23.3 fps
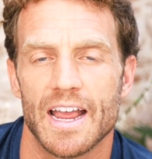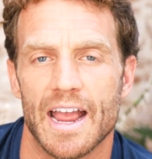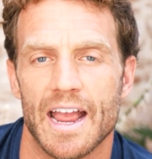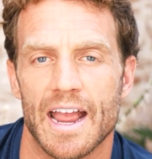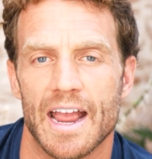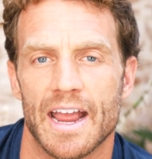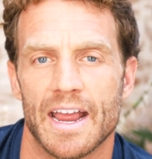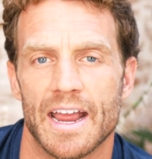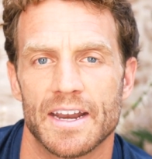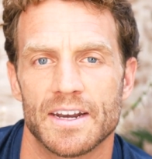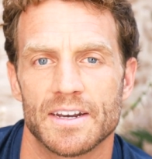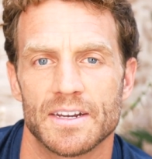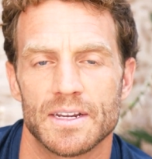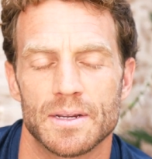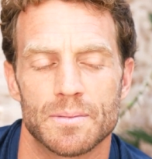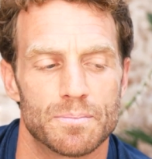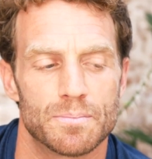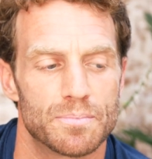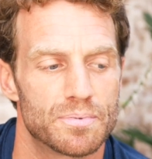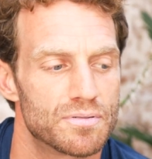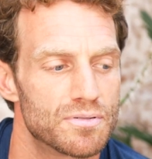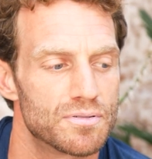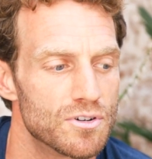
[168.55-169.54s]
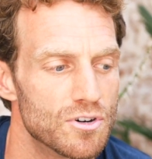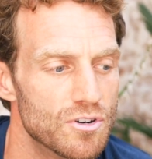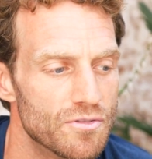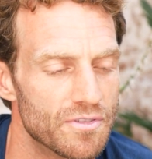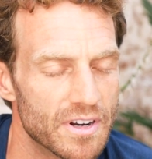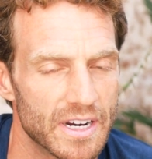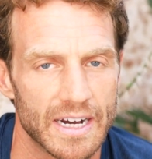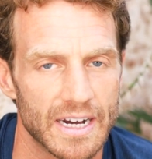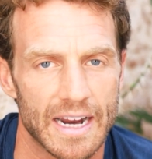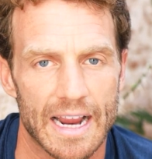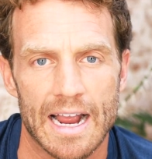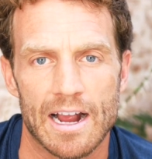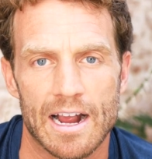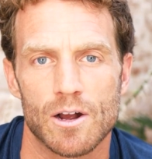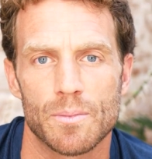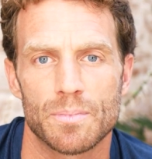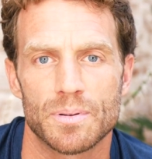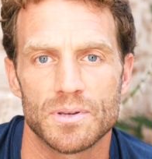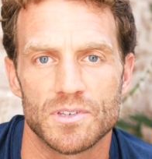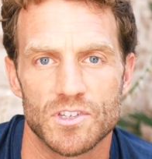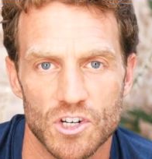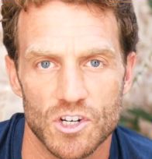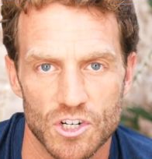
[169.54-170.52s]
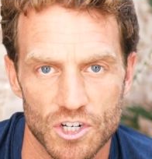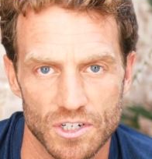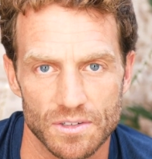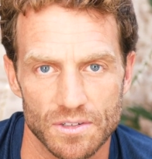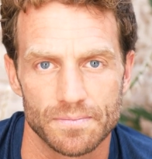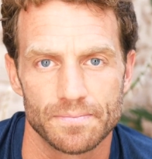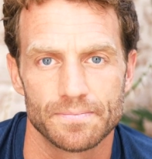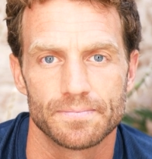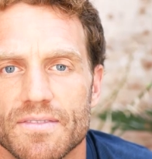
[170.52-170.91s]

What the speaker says: and improving our position.